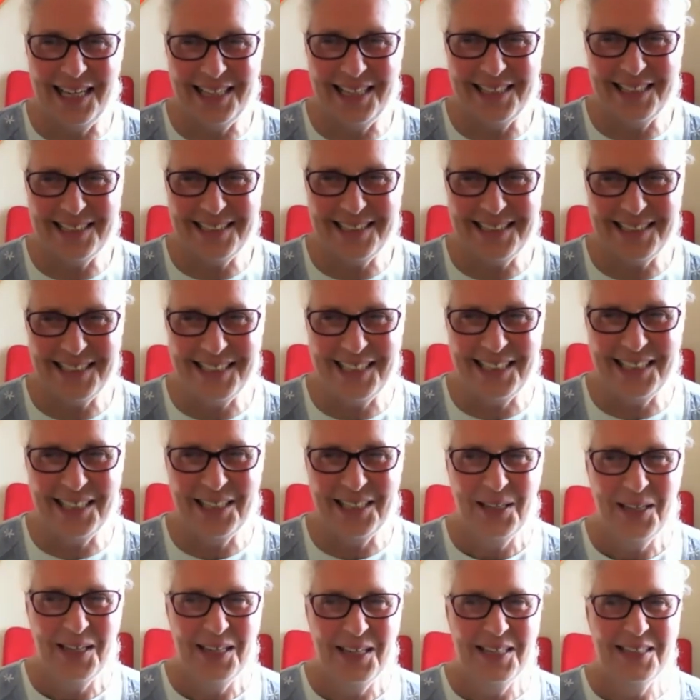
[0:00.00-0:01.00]
She
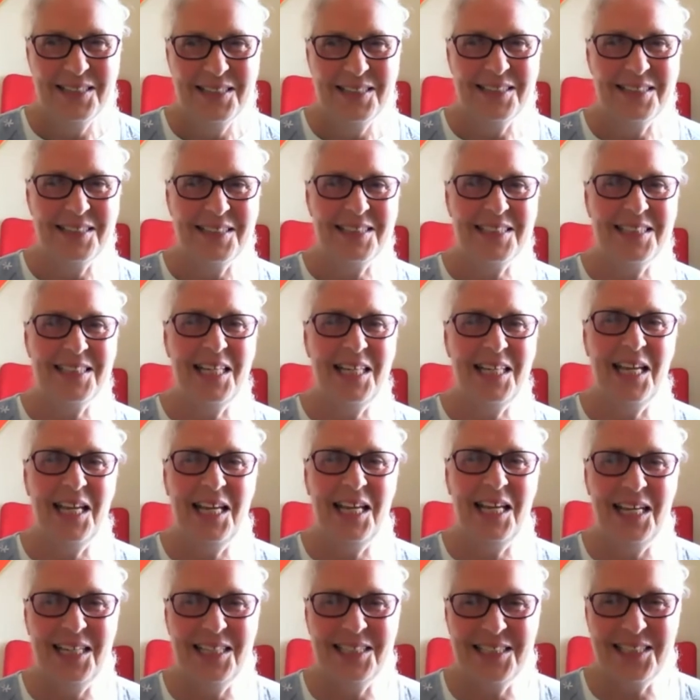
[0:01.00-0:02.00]

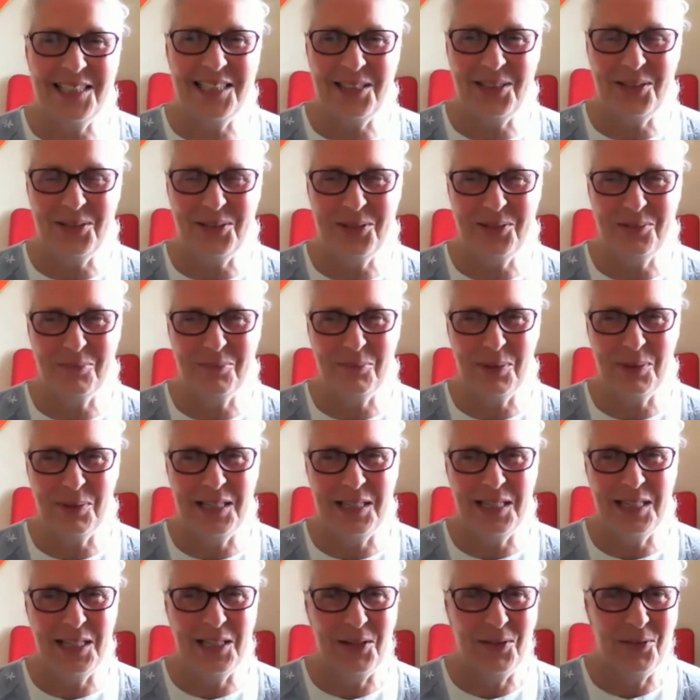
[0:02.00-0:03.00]
couldn't
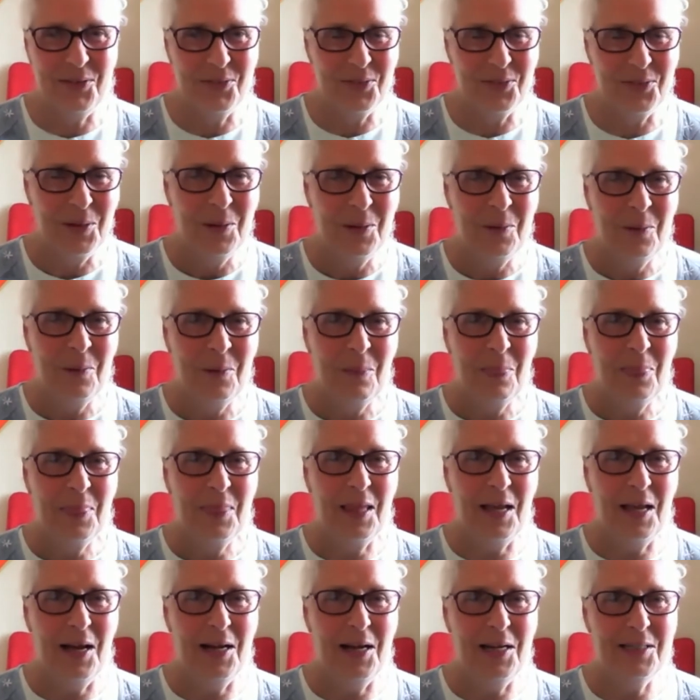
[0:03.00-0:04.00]
believe
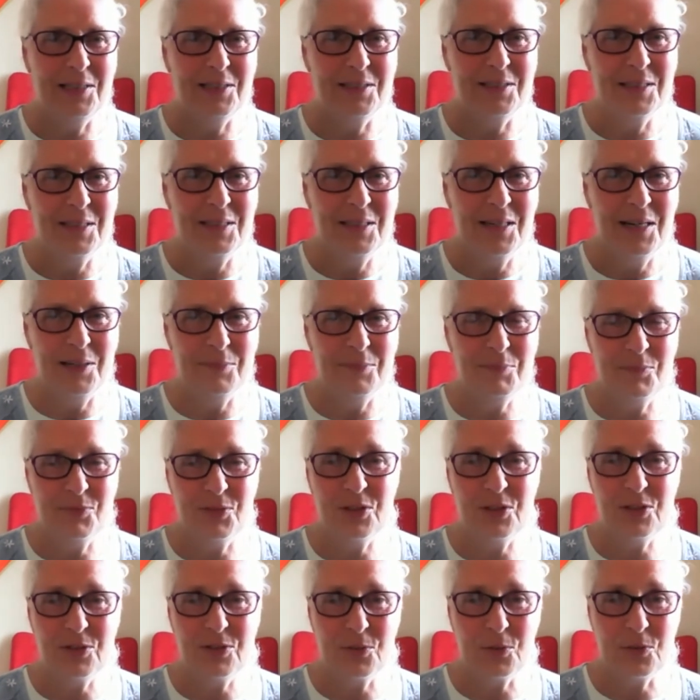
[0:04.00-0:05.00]
that I'd
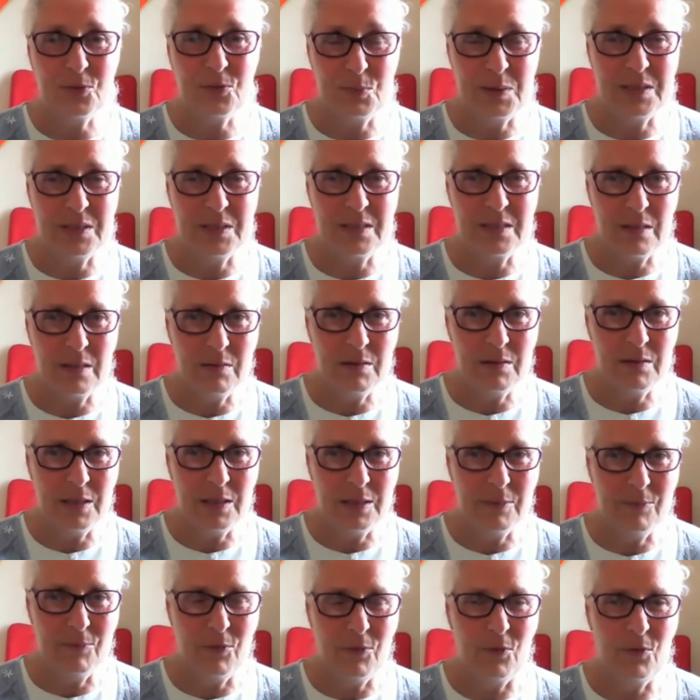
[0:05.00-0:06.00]
first of all been soaking
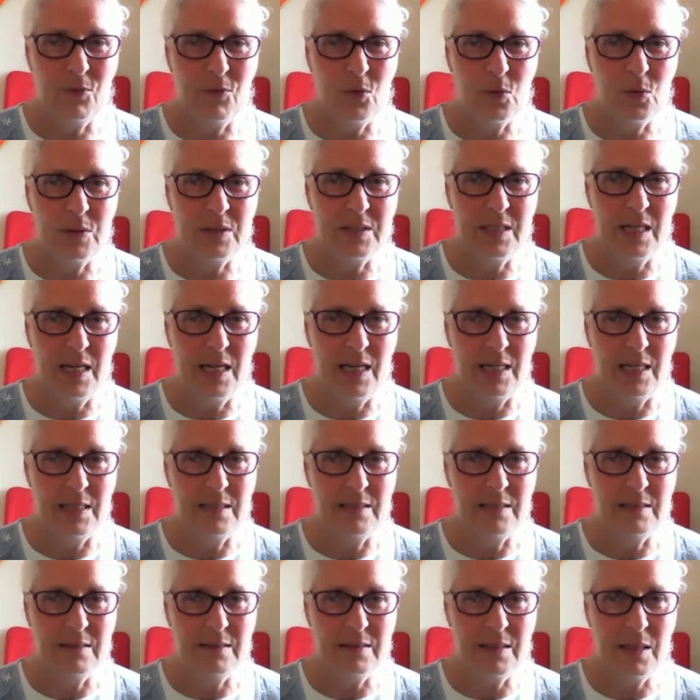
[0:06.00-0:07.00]
them for 4
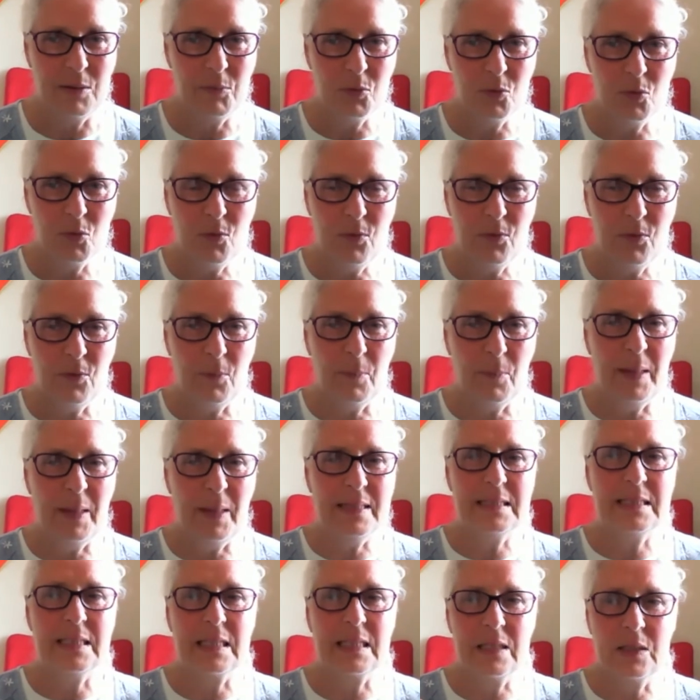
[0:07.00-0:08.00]
days. They were all
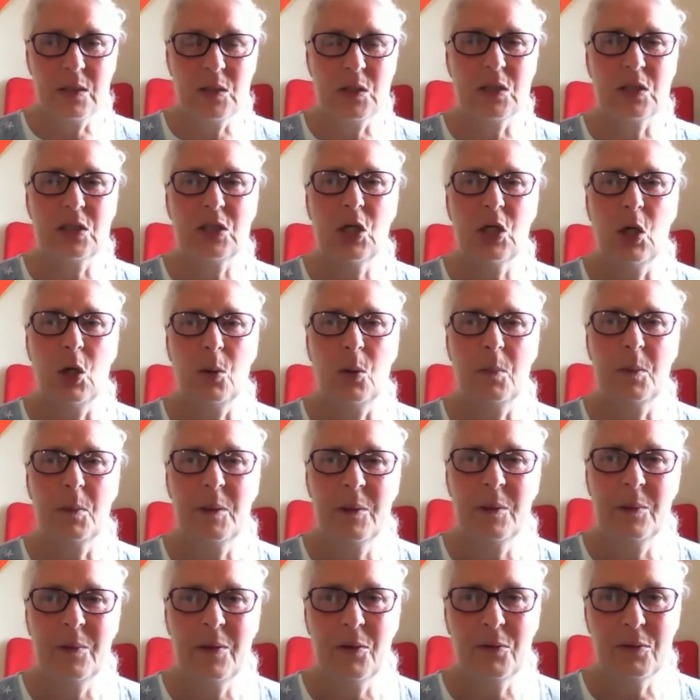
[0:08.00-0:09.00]
fermenting on the top.
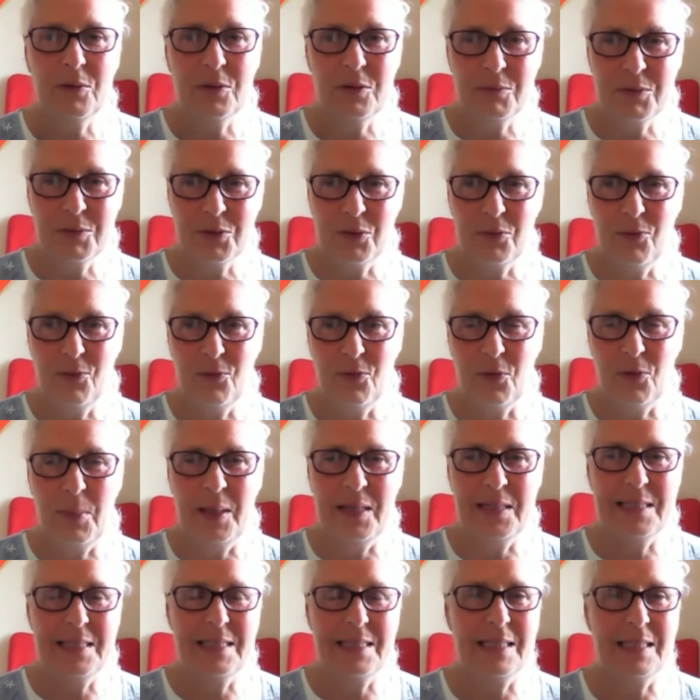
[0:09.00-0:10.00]
Well, it was all
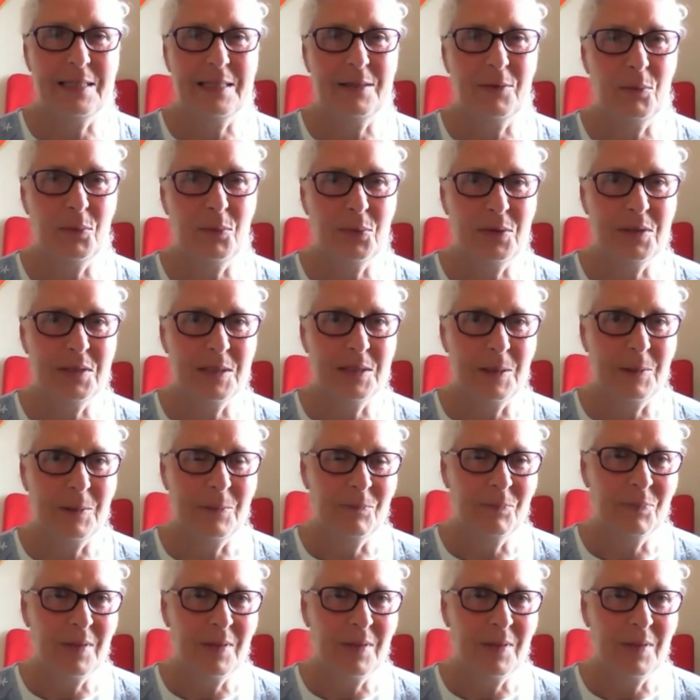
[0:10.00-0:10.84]
fermenting, the water.